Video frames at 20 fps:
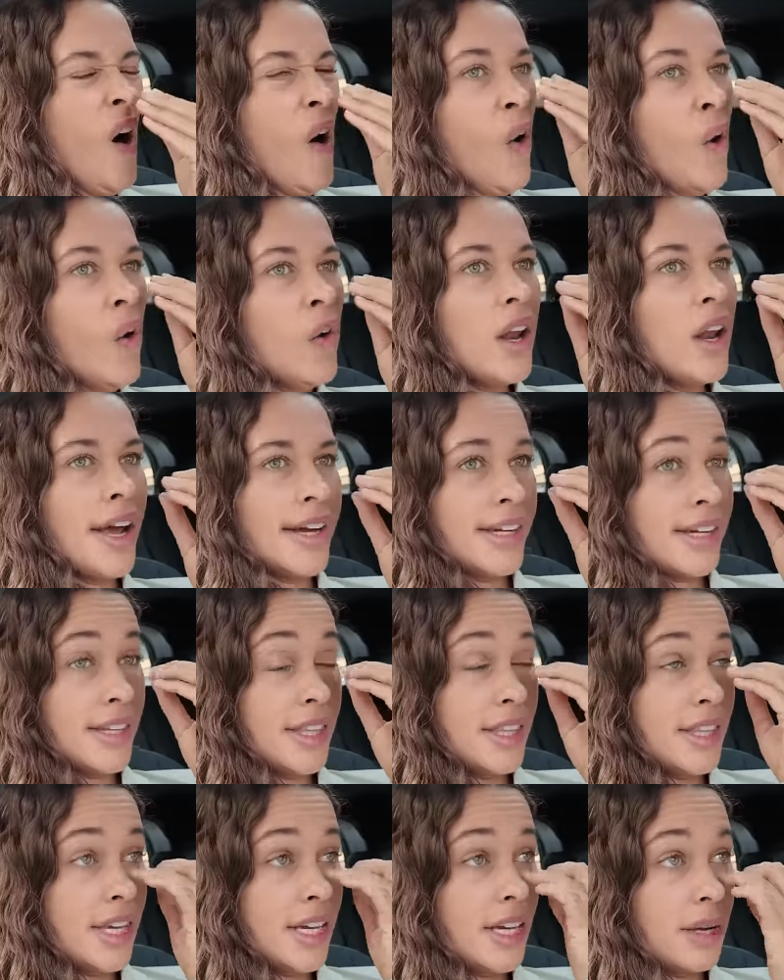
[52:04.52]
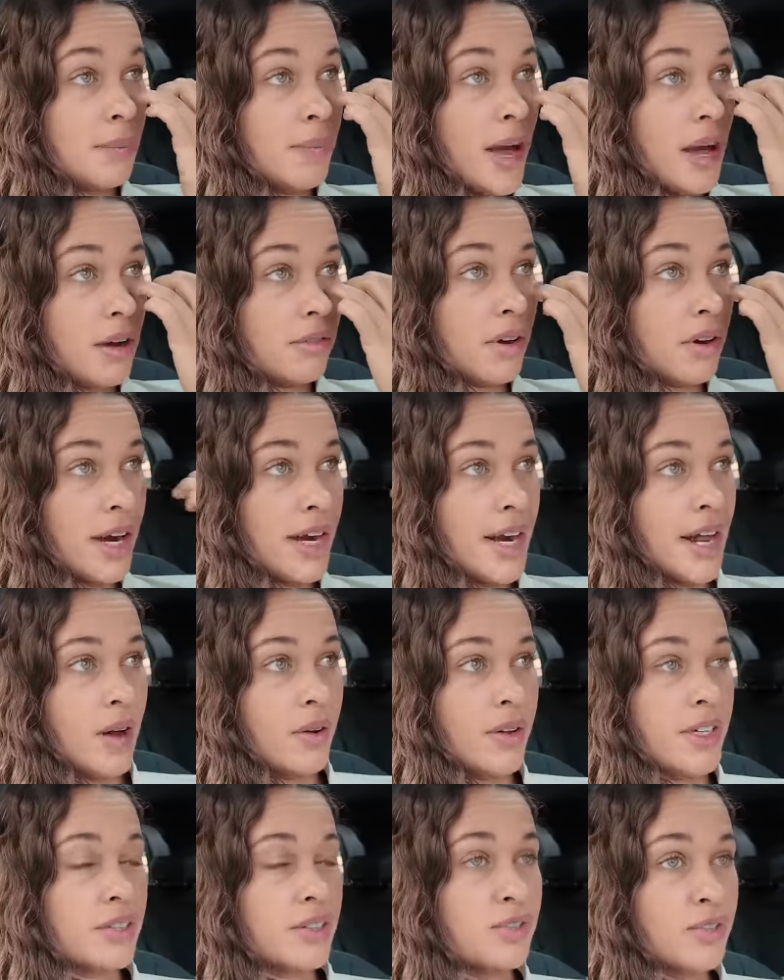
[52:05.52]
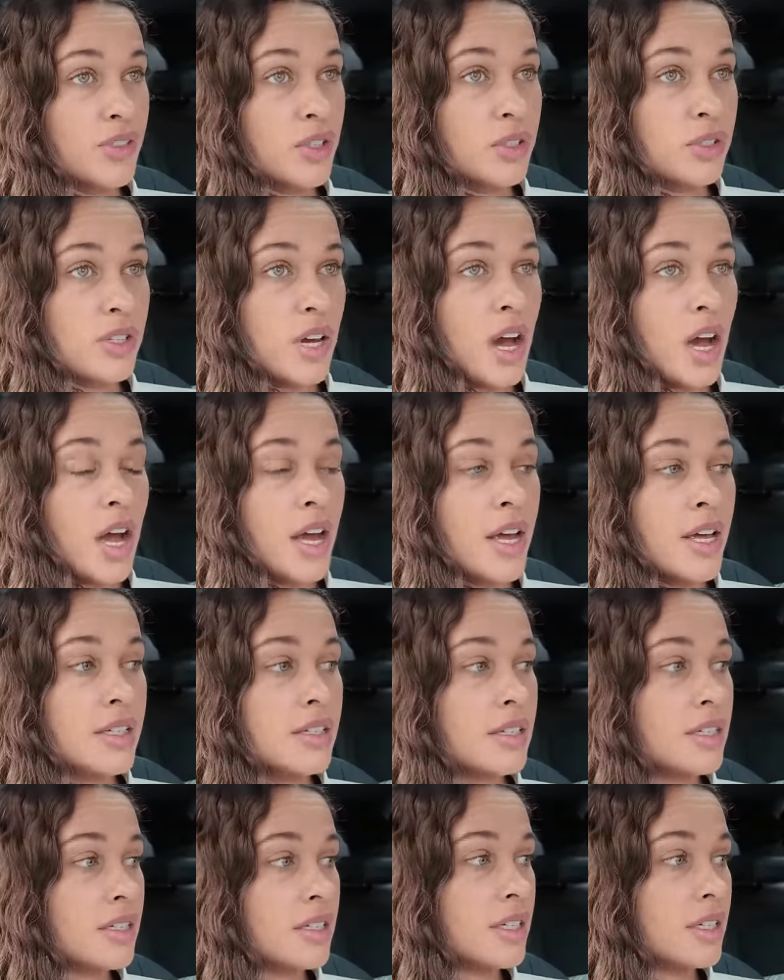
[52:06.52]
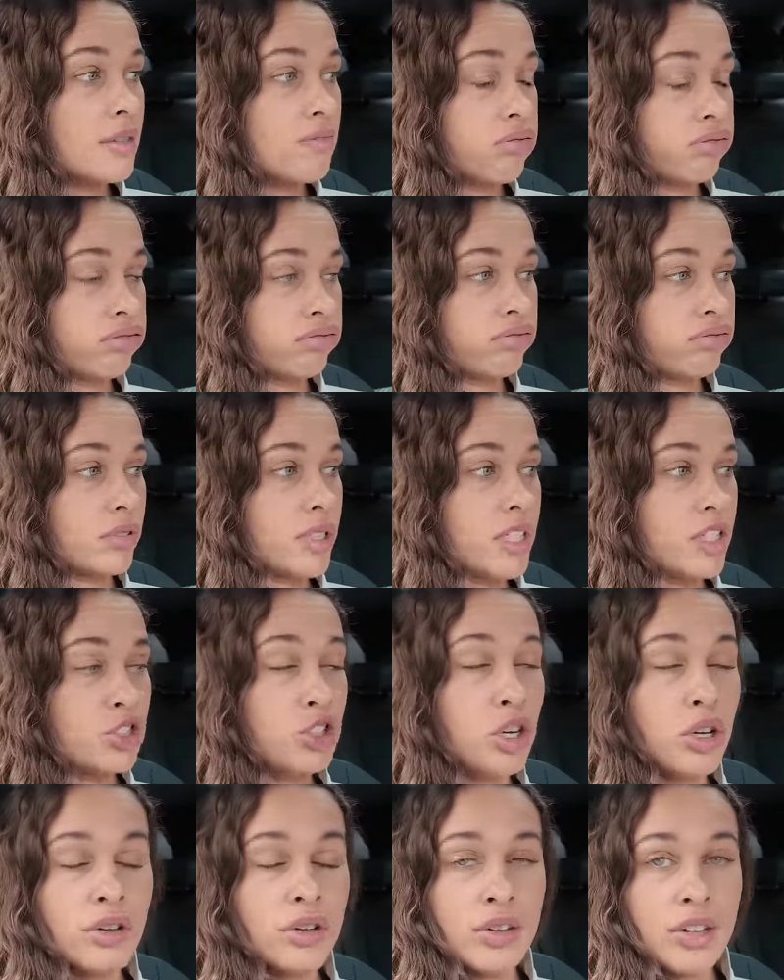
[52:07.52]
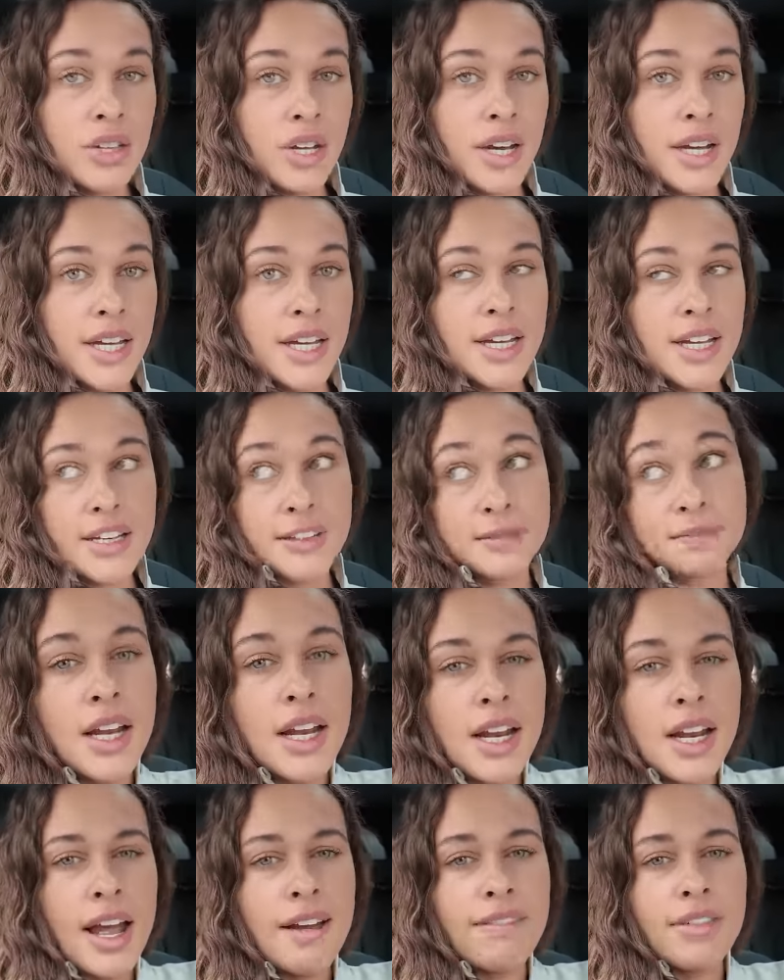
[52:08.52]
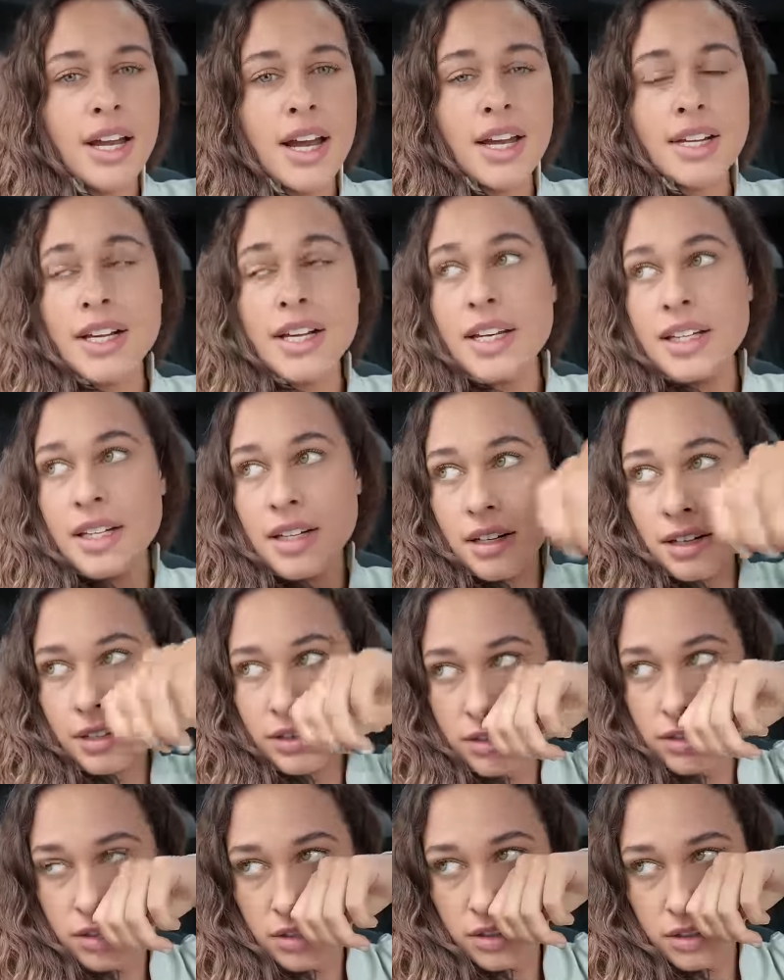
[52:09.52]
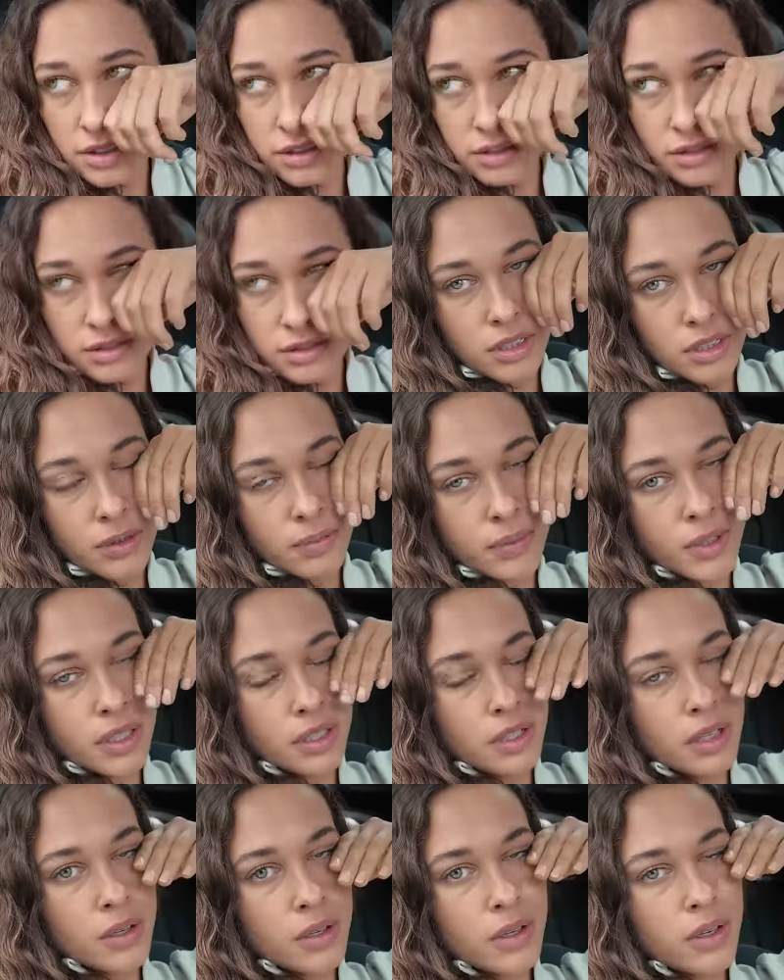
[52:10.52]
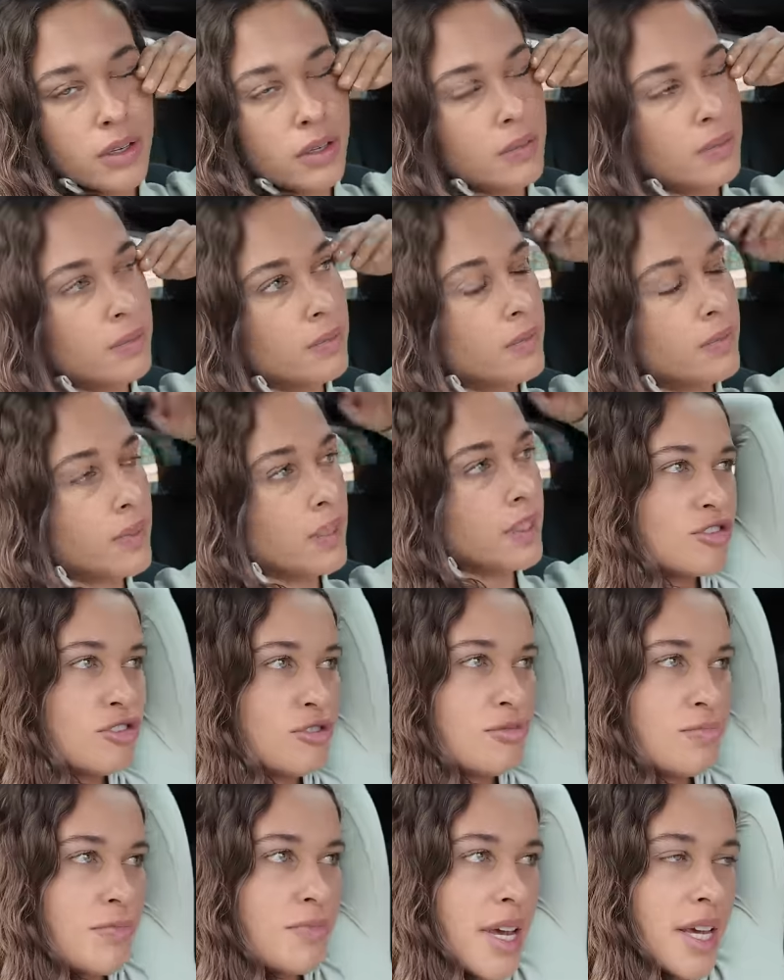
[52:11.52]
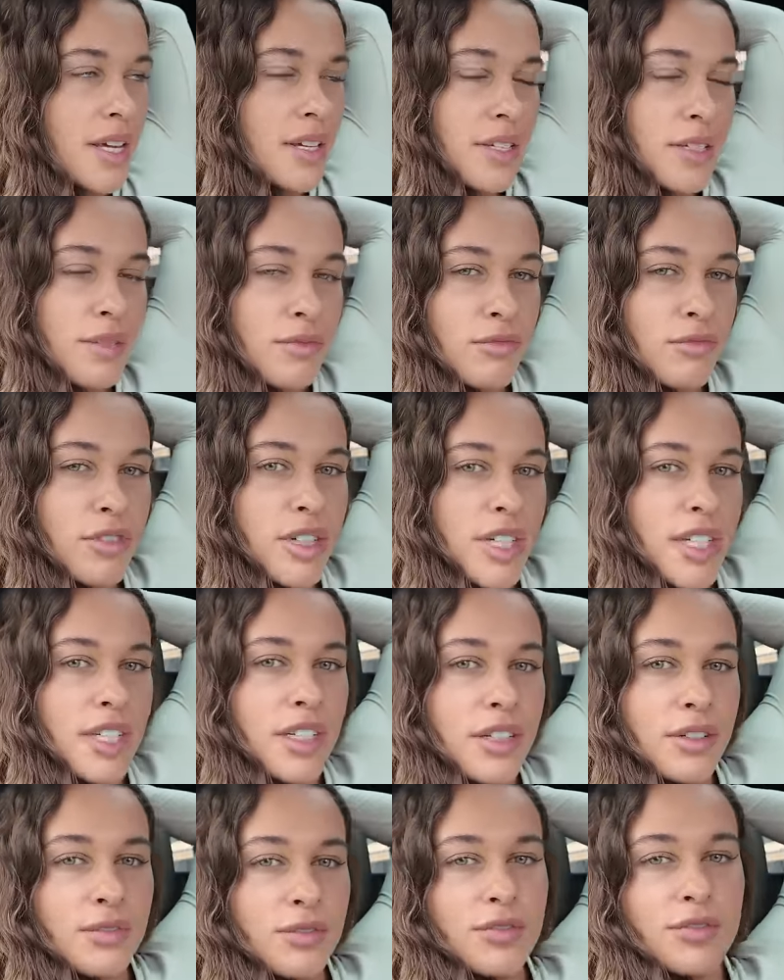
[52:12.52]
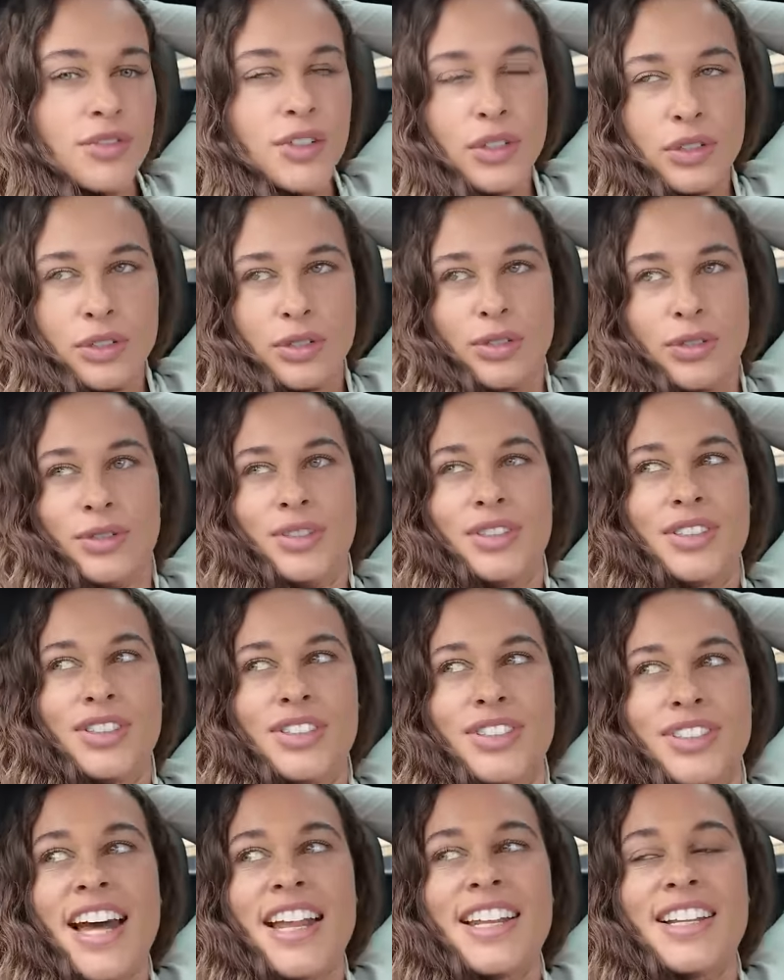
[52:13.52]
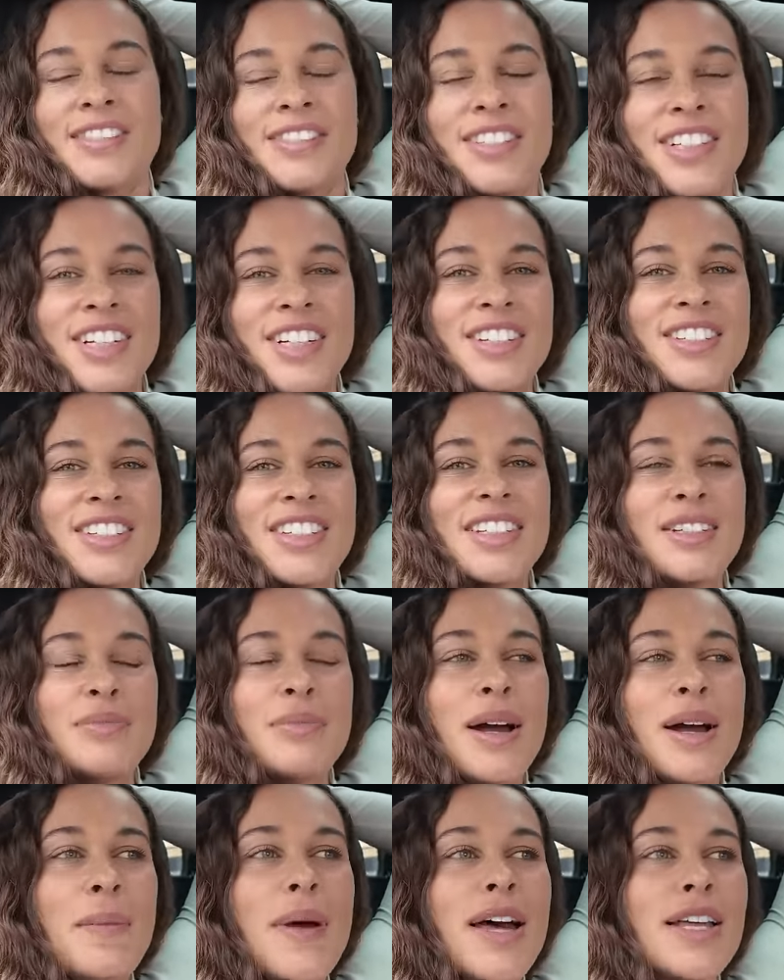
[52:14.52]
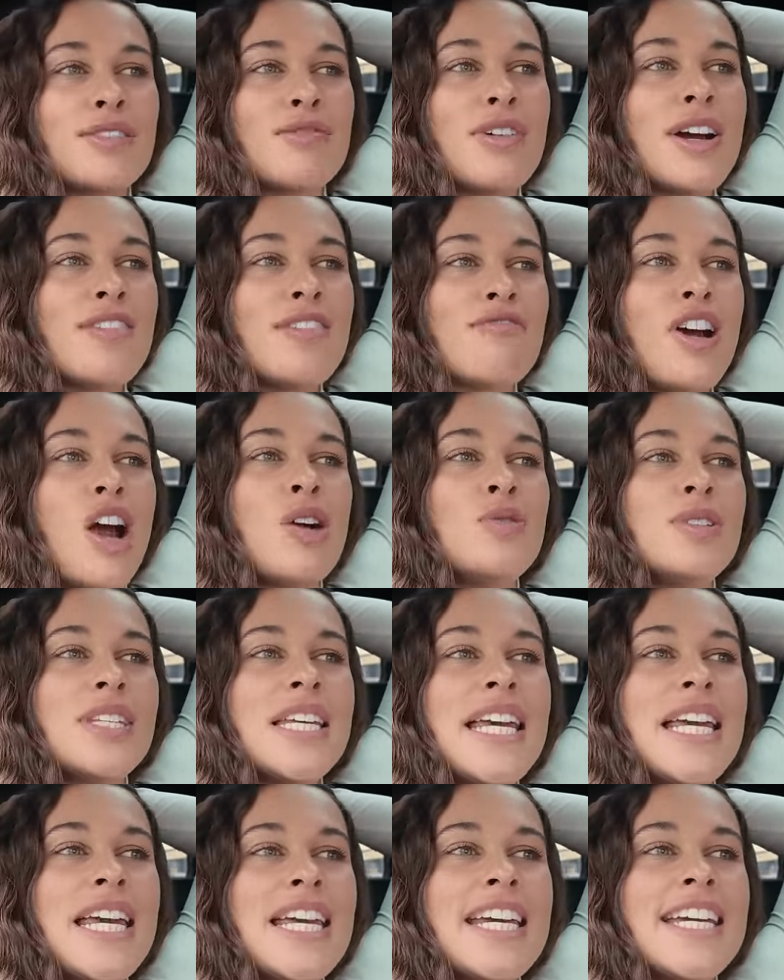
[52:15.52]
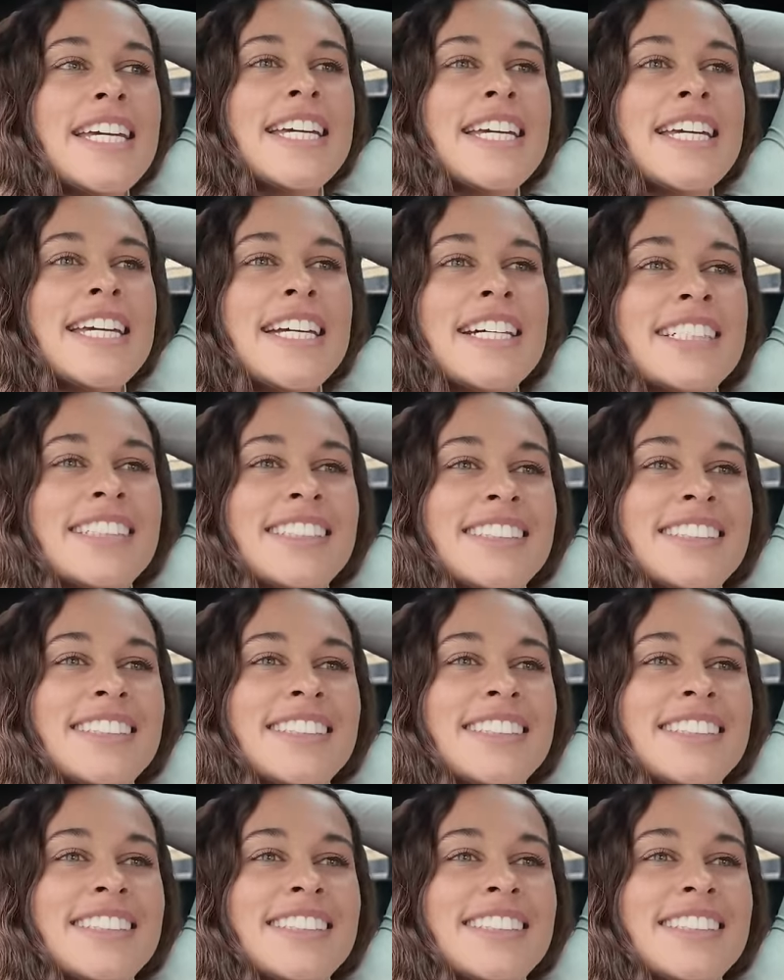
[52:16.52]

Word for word: all I can think about right now is food. It's it's 2.30 and I haven't had any lunch. So I'm gonna go home, make some really good food, and then I'm gonna go see my best friend Rosie.